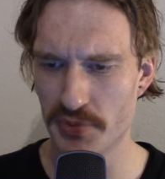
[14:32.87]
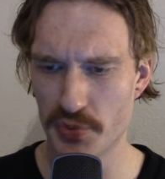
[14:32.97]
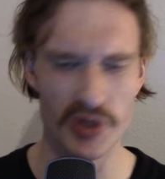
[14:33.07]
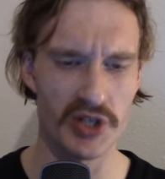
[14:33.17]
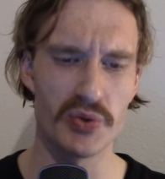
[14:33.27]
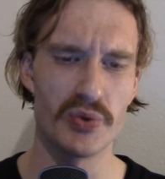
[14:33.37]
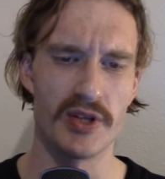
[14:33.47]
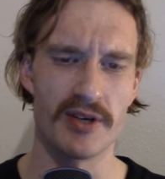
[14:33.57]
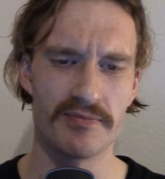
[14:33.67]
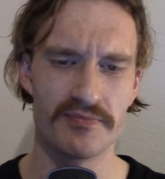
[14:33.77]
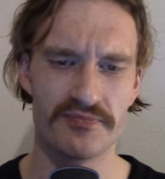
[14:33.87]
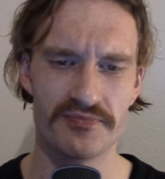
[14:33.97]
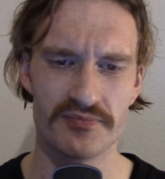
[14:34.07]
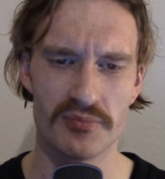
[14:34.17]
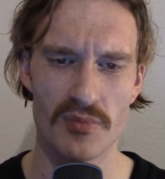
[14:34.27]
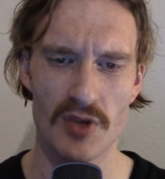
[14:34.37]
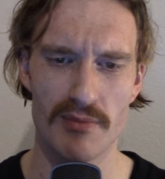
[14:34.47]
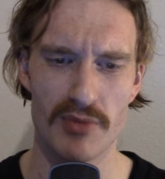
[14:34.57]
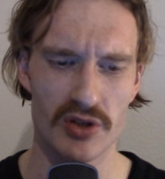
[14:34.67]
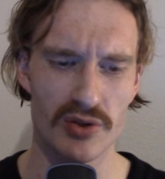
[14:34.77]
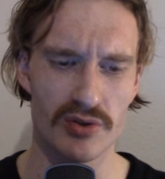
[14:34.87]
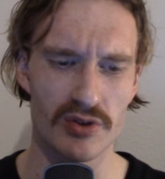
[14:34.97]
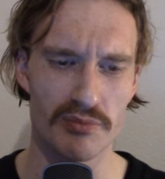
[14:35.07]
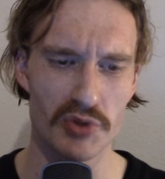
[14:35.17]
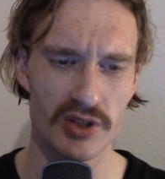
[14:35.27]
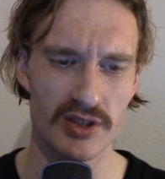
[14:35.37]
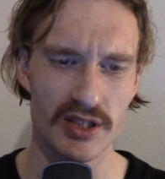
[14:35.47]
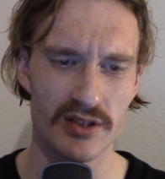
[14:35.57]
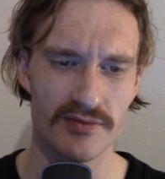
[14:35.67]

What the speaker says: Pretty cool, yeah? Makoko community.